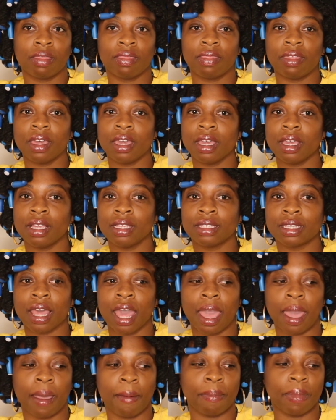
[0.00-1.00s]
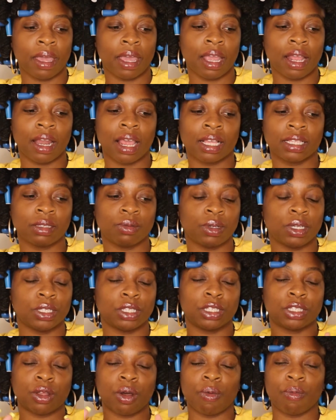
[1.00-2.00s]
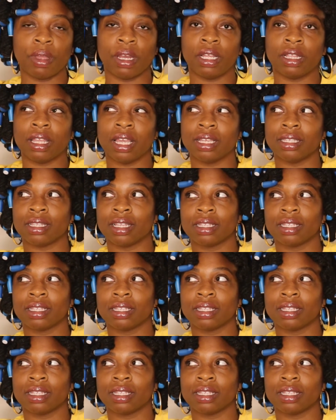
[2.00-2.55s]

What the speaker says: Things happen. And that's with so many things.